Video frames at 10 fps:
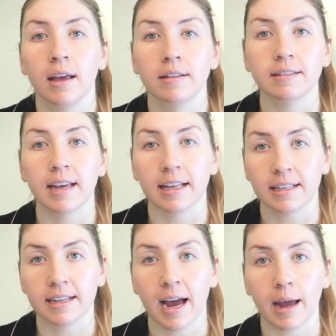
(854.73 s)
to take the
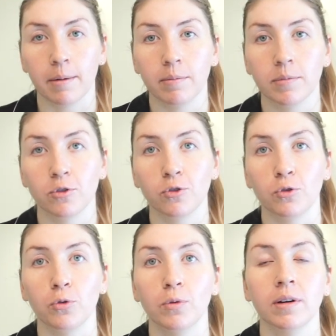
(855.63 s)
time
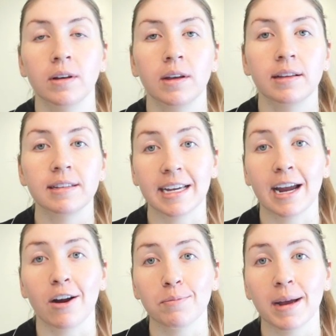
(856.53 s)
to take
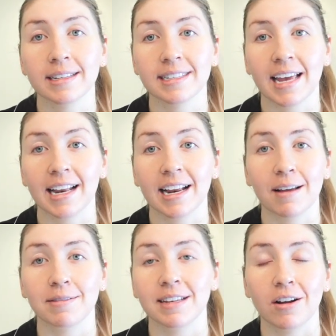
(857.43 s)
care of my skin, and
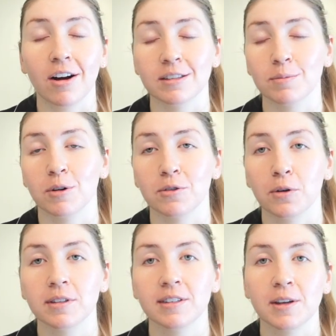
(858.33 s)
I've seen awesome
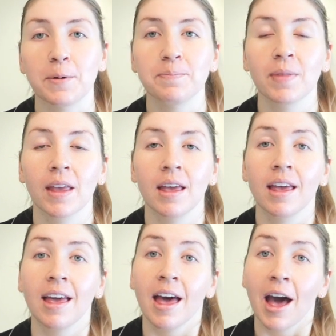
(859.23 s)
results. So
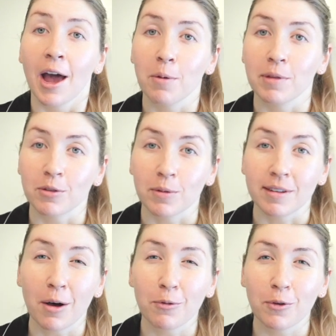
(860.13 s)
I hope this
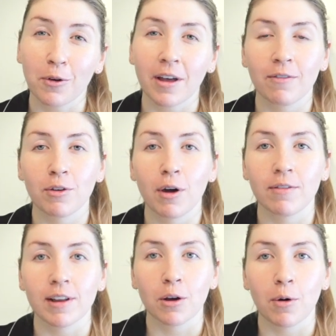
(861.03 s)
was helpful. If you
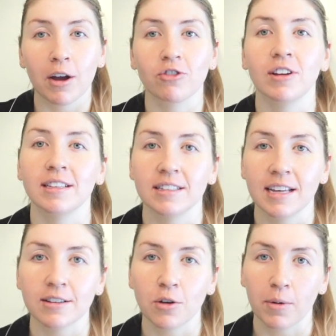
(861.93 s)
have any questions,
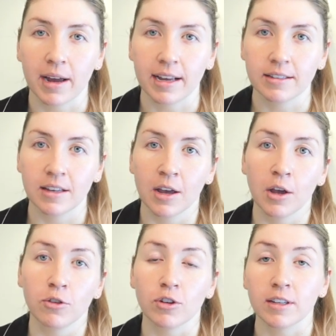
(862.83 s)
as always,
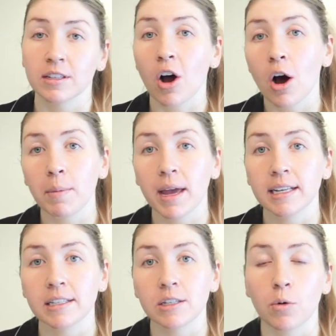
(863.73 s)
just
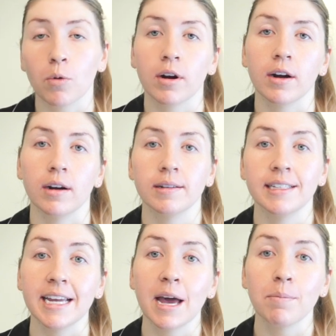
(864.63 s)
comment or
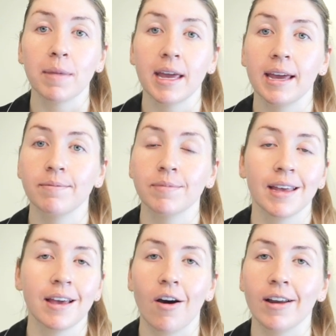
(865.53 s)
DM me
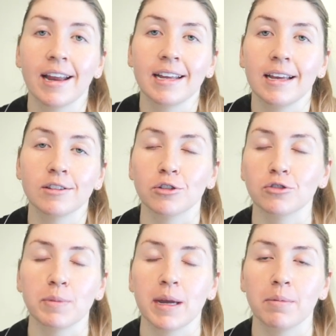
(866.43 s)
on any
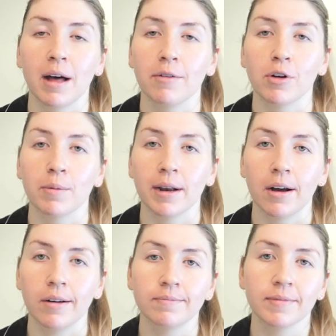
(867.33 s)
social media platform and
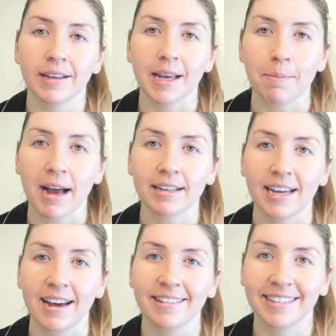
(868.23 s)
I'll get back
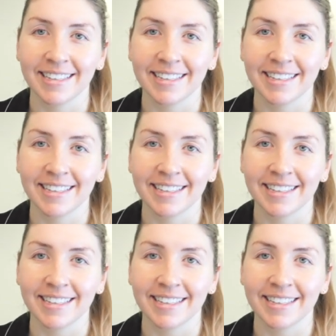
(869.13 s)
to you.